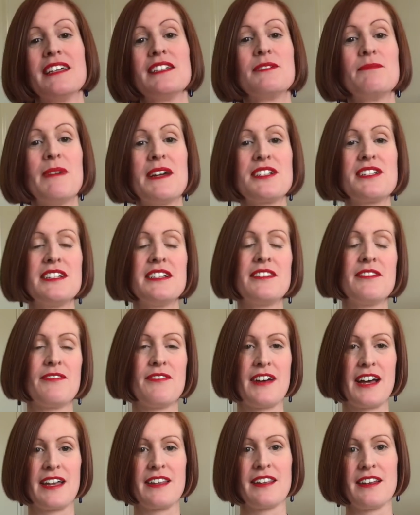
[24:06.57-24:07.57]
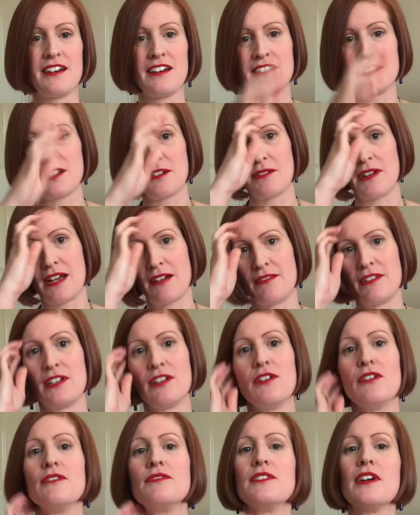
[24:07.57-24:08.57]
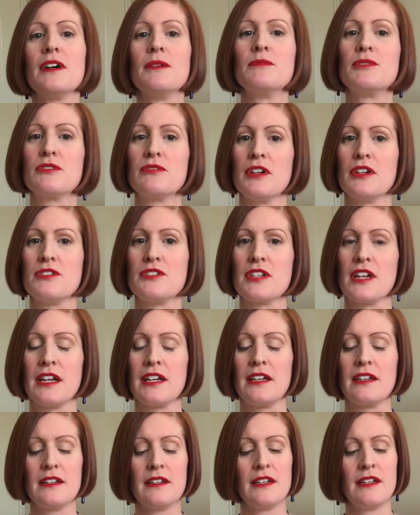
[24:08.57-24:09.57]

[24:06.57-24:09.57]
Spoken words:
especially the fact that I don't have a lot of time to crochet.